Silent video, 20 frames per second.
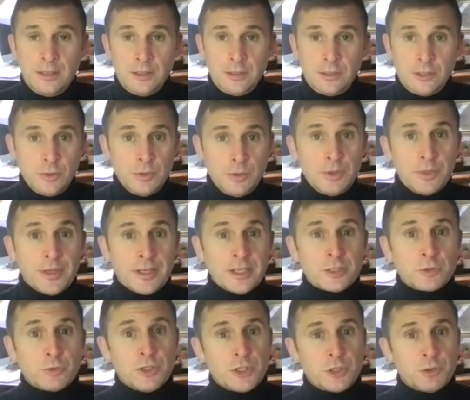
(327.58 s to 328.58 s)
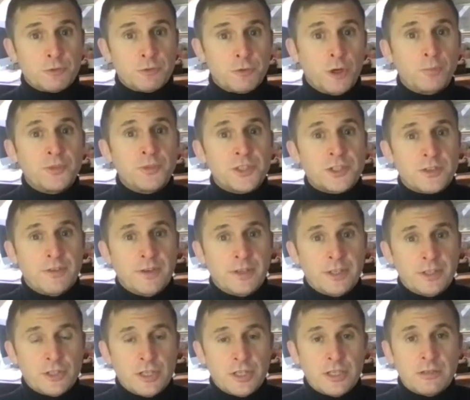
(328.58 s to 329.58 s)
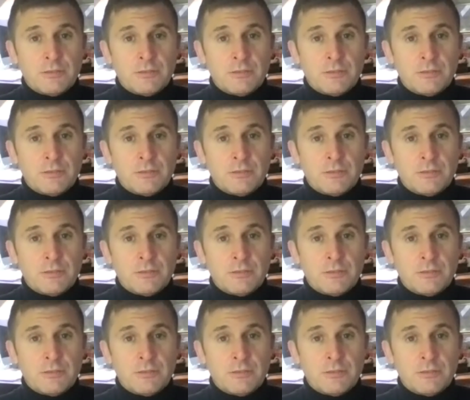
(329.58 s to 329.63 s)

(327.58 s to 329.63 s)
doing things which have robbed us of energy,